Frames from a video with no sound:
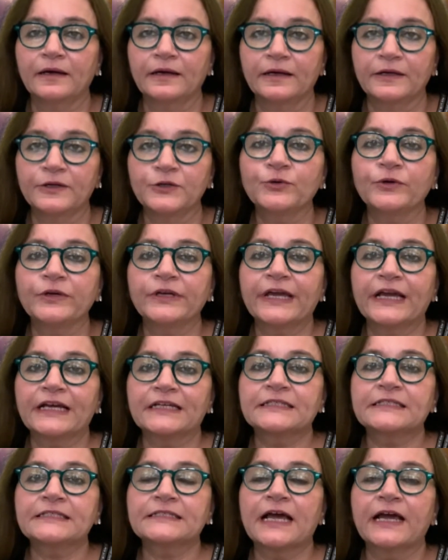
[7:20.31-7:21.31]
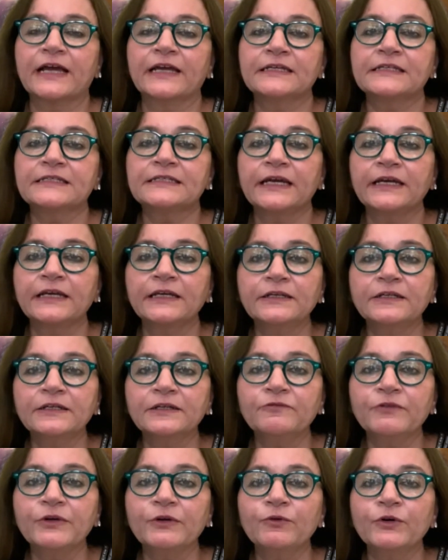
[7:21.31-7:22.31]
doing exercise, and
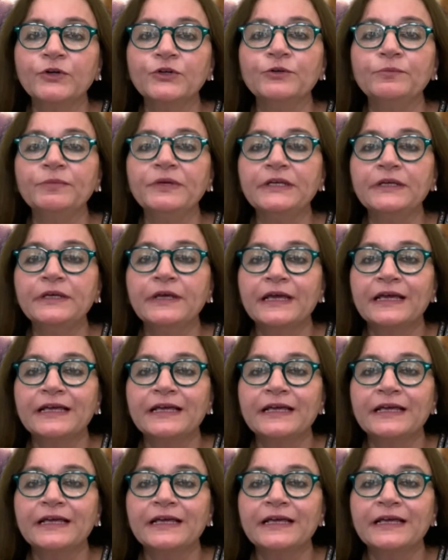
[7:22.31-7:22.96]
we want to be